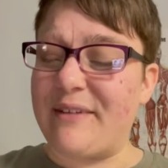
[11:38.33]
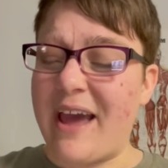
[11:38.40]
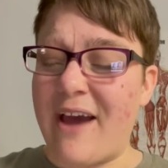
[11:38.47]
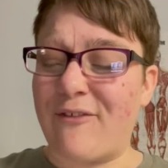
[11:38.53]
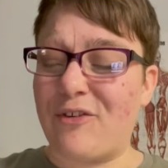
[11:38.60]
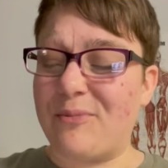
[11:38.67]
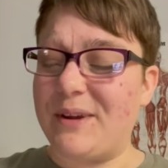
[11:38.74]

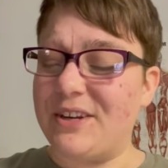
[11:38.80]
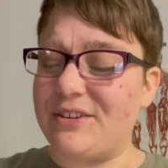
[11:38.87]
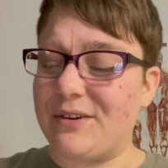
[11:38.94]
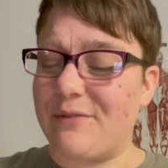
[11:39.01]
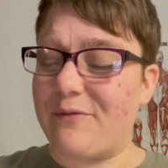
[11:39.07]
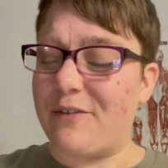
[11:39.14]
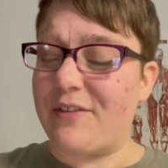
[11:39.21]

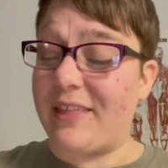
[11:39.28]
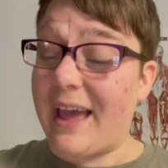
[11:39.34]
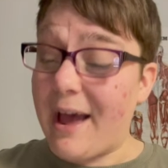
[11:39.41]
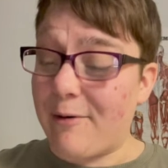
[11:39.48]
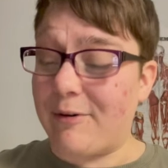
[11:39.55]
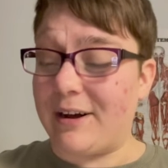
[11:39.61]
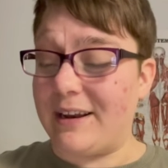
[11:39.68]
affirmation for
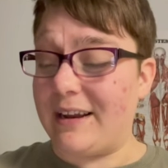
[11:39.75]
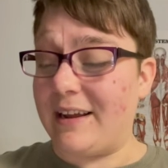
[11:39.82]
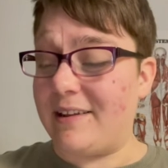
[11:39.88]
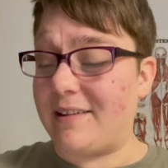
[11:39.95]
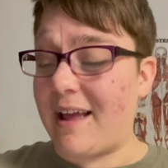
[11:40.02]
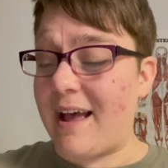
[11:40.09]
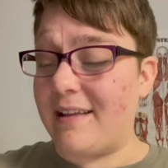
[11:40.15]
that one
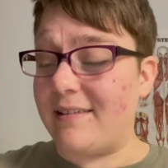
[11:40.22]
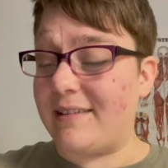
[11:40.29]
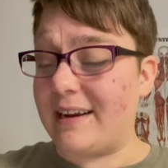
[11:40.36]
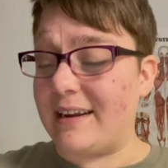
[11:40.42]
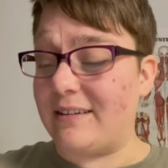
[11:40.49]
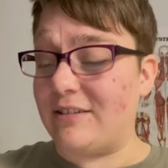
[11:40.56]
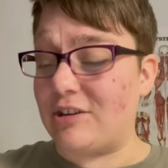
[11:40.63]
is, I
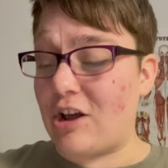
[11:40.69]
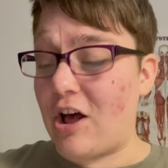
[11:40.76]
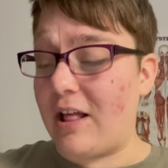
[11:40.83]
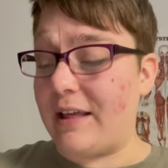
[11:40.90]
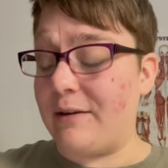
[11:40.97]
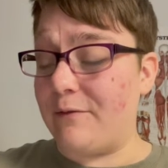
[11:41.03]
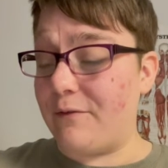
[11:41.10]
stand tall
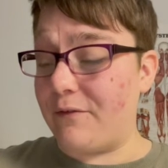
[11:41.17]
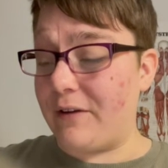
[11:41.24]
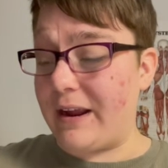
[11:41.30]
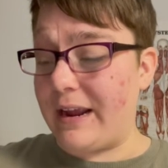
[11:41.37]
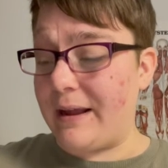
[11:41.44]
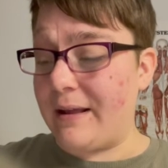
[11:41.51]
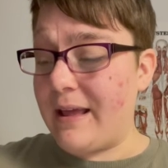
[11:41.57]
and
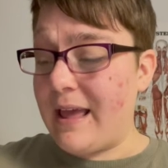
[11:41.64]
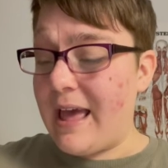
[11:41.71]
free.